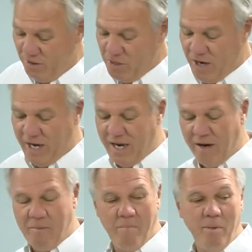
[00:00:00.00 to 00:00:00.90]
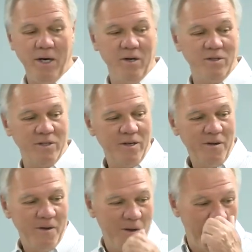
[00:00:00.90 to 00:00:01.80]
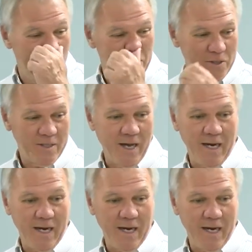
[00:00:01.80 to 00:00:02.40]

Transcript: The only thing I got of my parents was